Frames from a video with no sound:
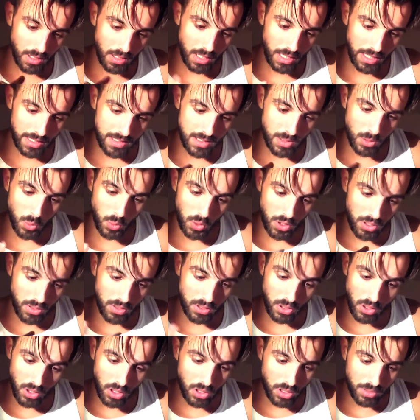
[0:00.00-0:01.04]
It's a wooden
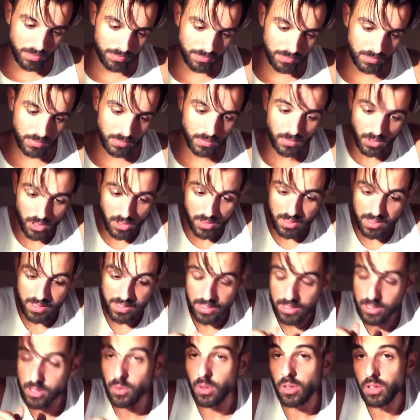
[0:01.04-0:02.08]
door, because it
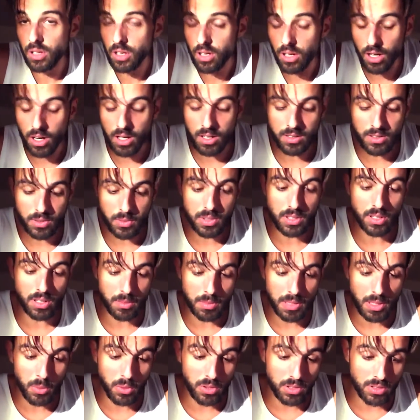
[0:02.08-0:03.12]
says so on the card. So it's going to
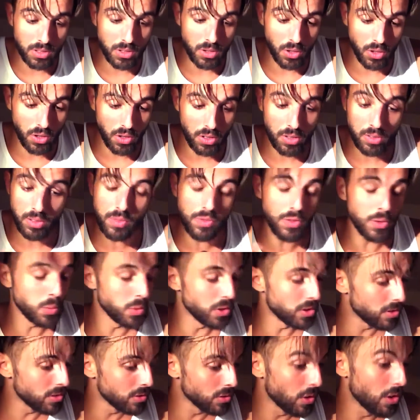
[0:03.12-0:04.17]
be a wooden door. Look for
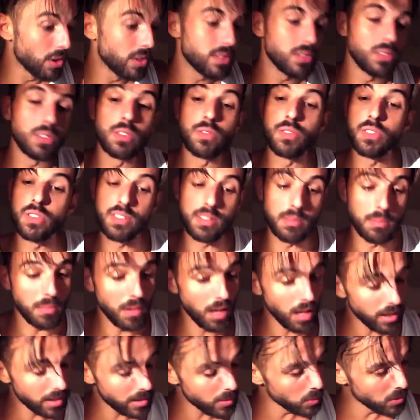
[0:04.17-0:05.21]
wooden doors. Look for
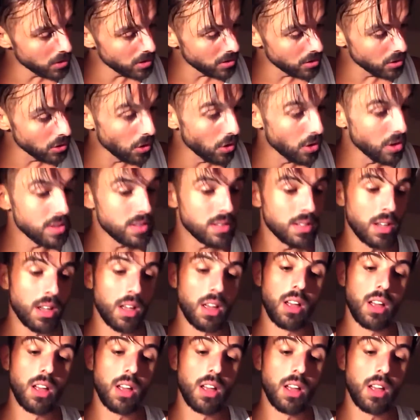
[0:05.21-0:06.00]
symbolic wooden doors.